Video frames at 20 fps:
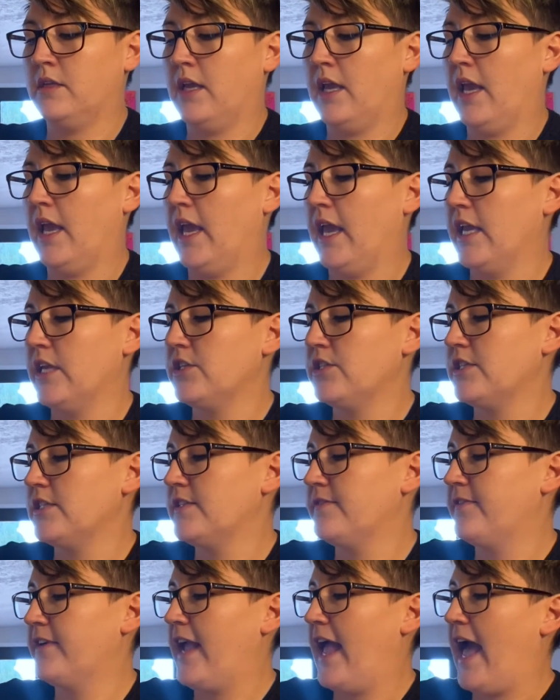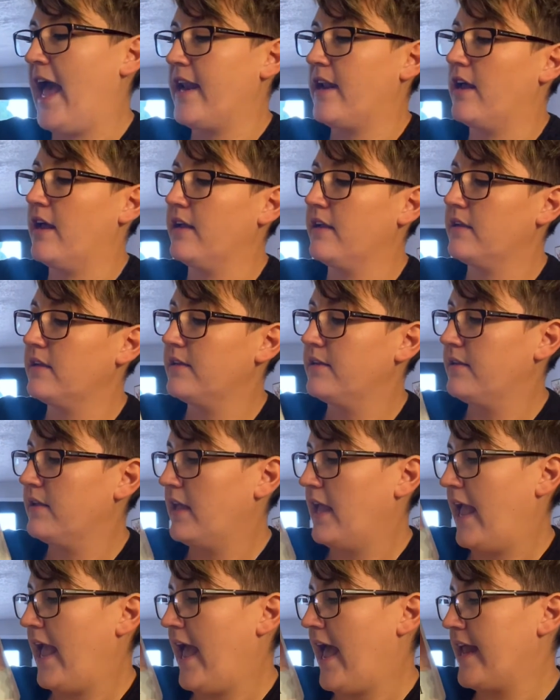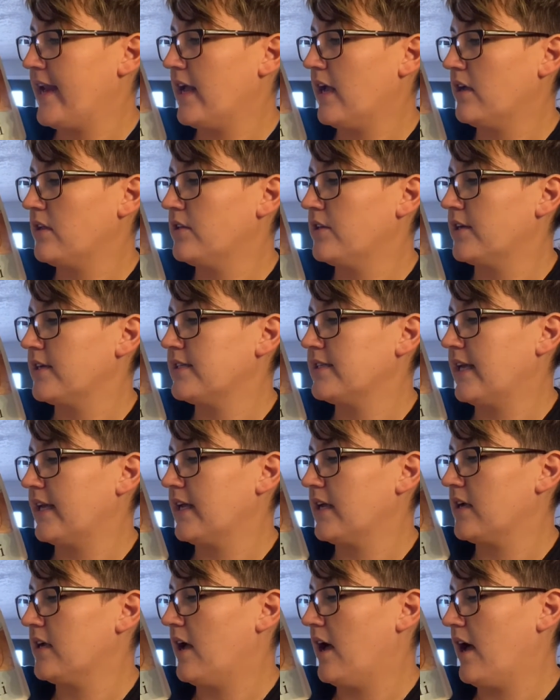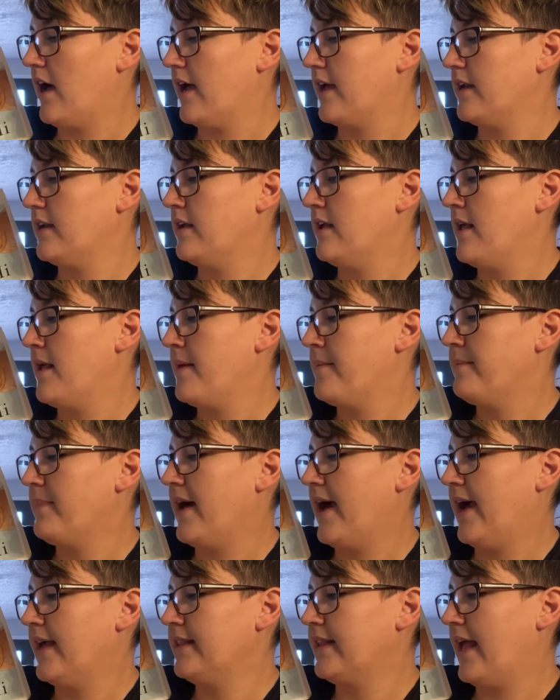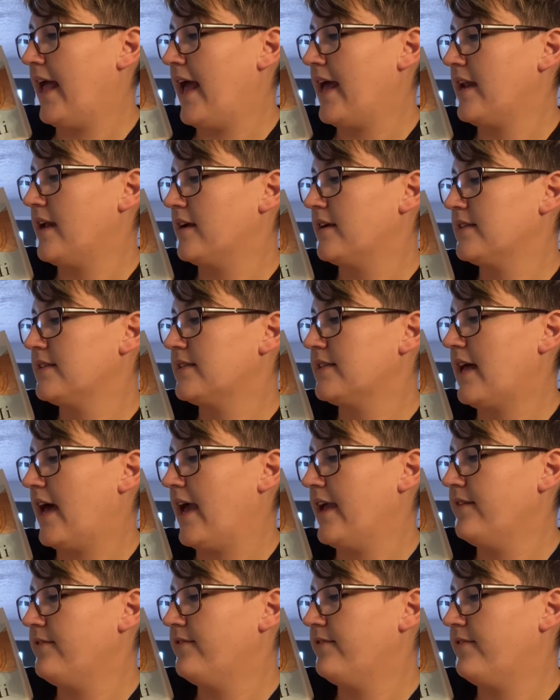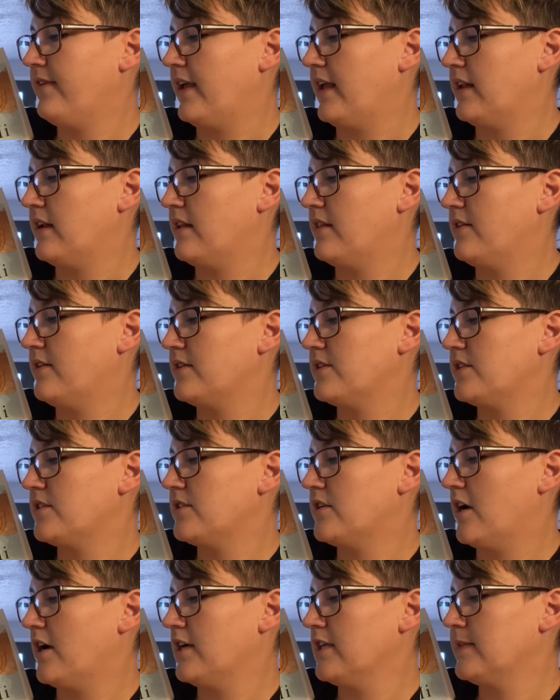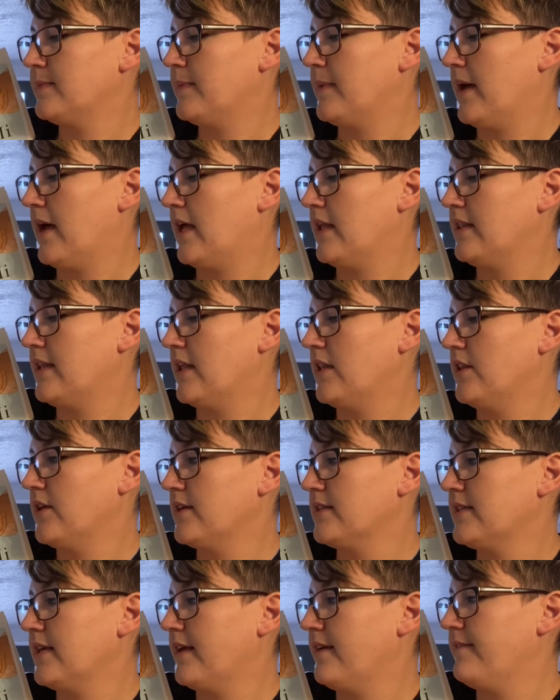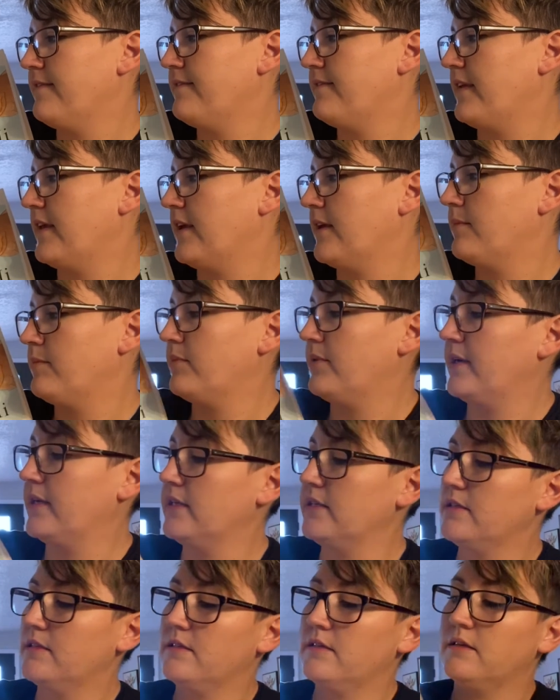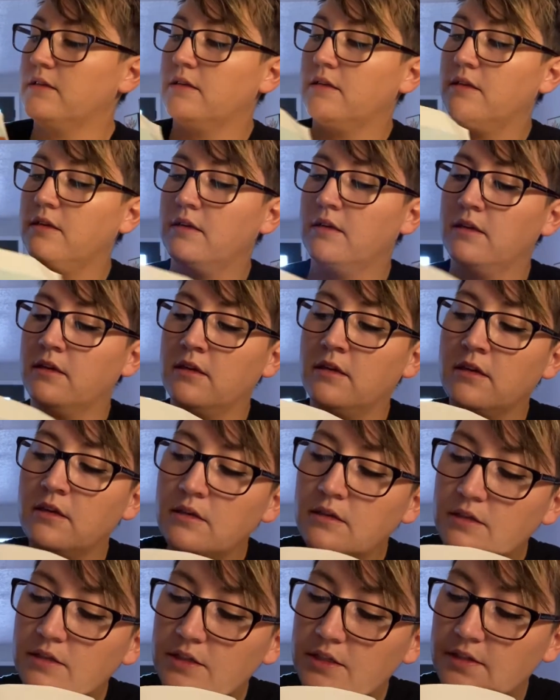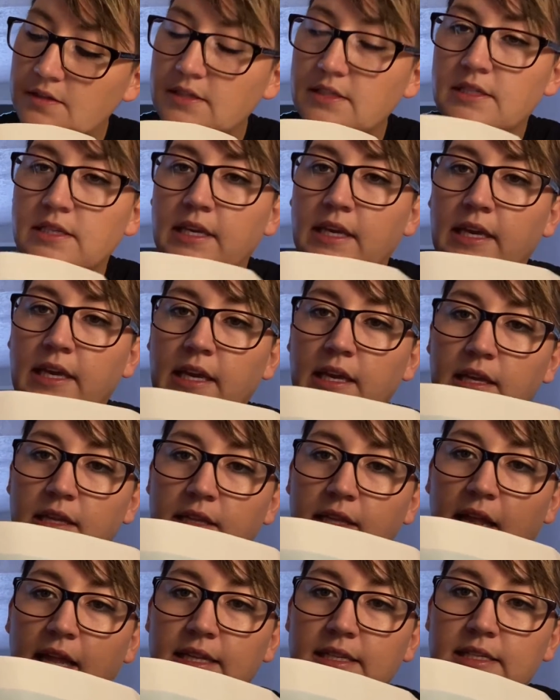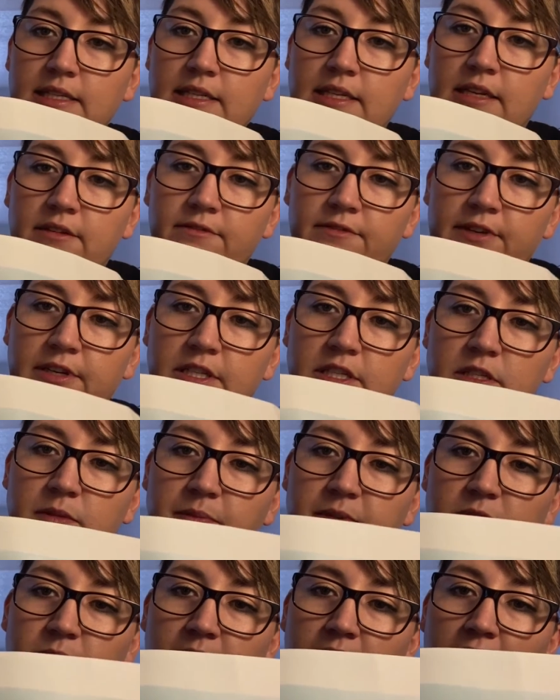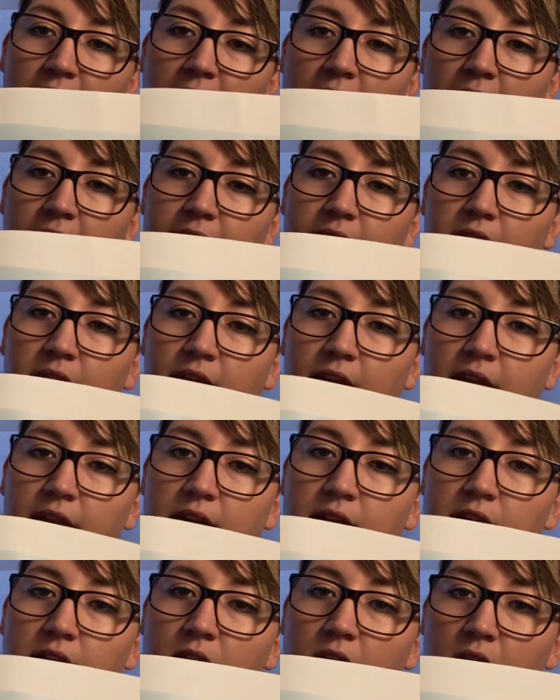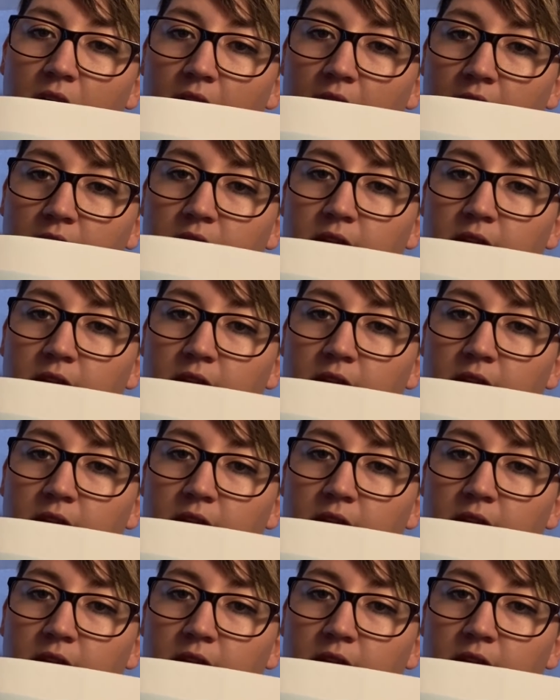H is for haddock. A haddock looks like a cod. Behind the haddock's side fin, there's a dark spot that looks like a fingerprint. Can you see it? That's the difference between a haddock and a cod.